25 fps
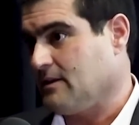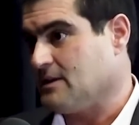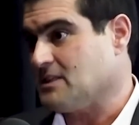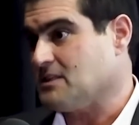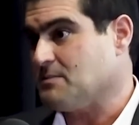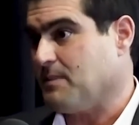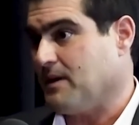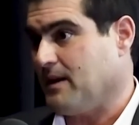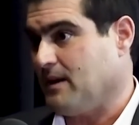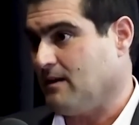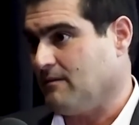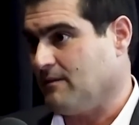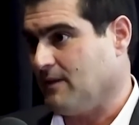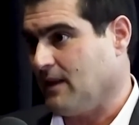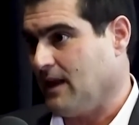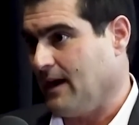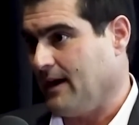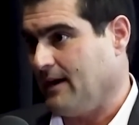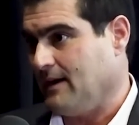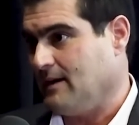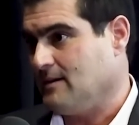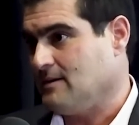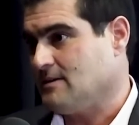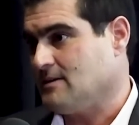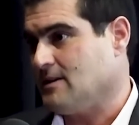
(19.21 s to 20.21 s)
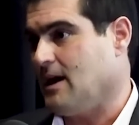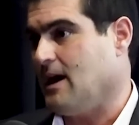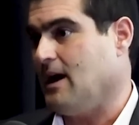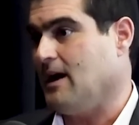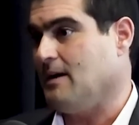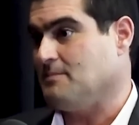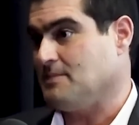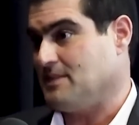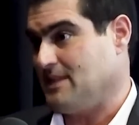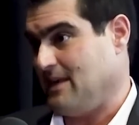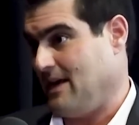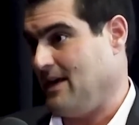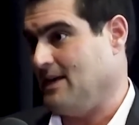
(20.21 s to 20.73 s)
the speed of light
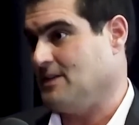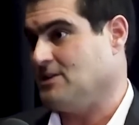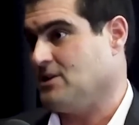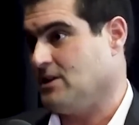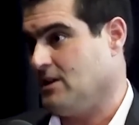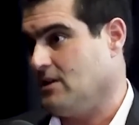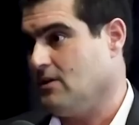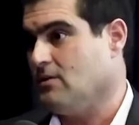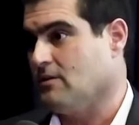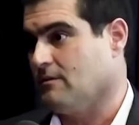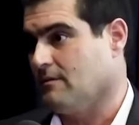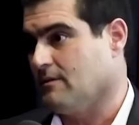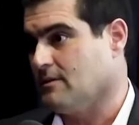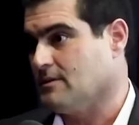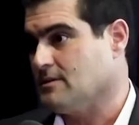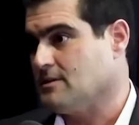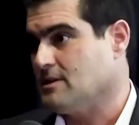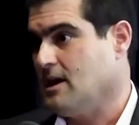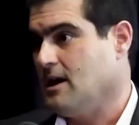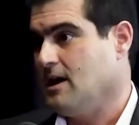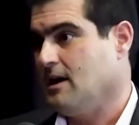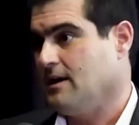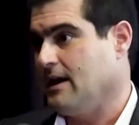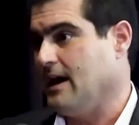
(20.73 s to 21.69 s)
times the age of the universe. Yeah.